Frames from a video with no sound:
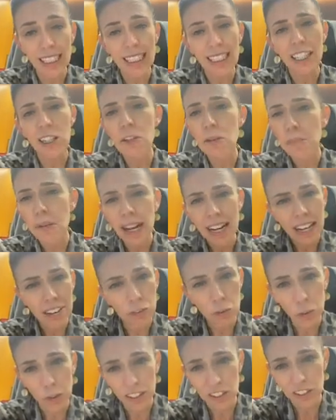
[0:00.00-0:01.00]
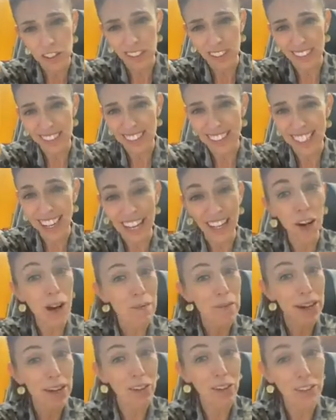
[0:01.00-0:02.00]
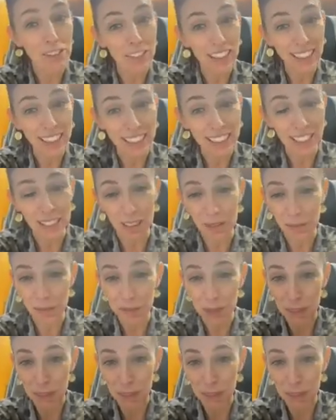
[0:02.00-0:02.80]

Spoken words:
You may have questions, and I may not have answered them,